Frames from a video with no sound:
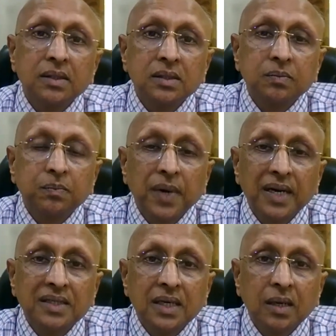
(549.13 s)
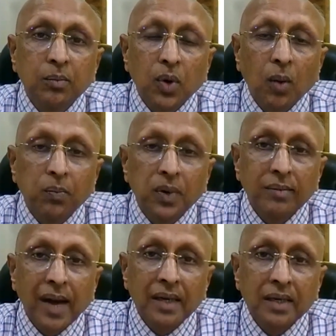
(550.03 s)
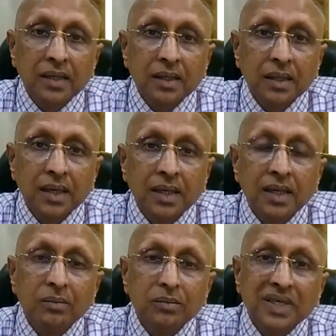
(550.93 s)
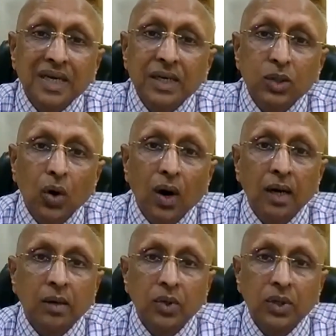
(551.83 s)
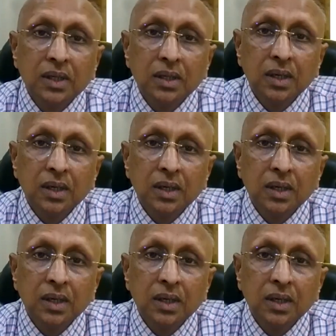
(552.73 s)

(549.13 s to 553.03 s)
spreads in a proper manner. It comes into a harmony.